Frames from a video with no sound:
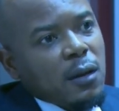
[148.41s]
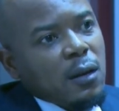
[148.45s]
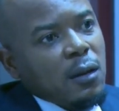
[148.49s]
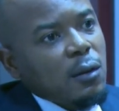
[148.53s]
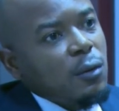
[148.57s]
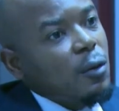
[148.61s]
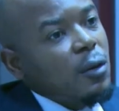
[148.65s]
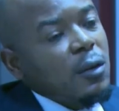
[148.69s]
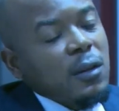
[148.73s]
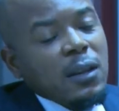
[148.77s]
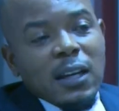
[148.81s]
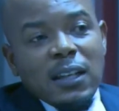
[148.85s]

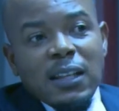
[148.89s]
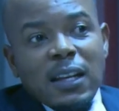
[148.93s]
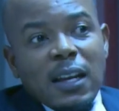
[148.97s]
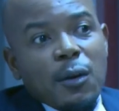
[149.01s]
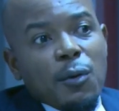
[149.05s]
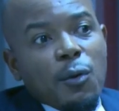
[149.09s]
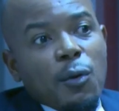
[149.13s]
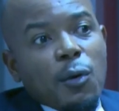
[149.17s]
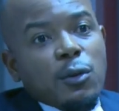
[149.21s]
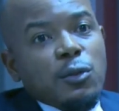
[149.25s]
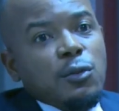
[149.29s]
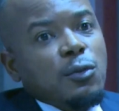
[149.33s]
Not that I
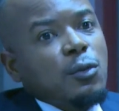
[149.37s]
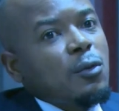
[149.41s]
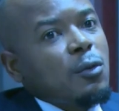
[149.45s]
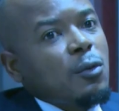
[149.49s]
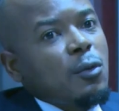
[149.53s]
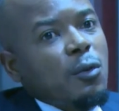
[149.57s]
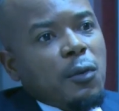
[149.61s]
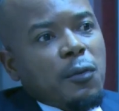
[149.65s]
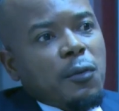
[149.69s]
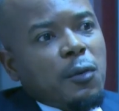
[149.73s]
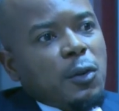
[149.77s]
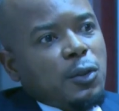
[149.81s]
go to
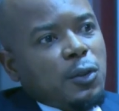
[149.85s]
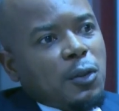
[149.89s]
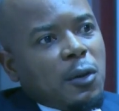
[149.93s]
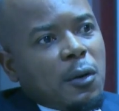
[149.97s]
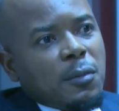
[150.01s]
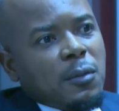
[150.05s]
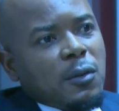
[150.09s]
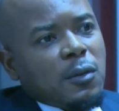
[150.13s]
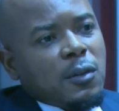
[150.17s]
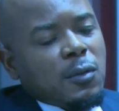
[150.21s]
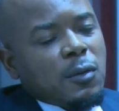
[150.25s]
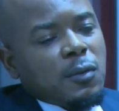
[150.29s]
look for
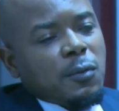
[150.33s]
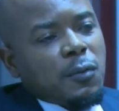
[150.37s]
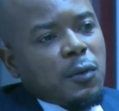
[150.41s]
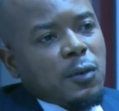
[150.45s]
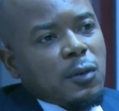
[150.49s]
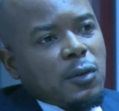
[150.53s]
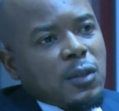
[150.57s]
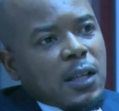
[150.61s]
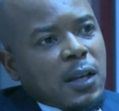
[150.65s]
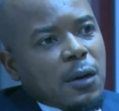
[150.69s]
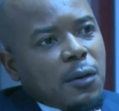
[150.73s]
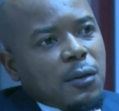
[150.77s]
jobs for
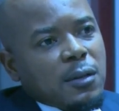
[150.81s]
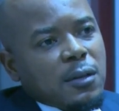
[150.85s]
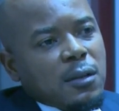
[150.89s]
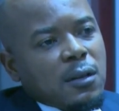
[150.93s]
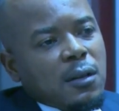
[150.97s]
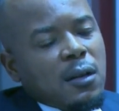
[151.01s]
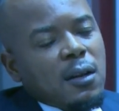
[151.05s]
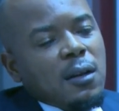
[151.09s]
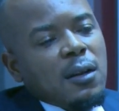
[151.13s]
sales.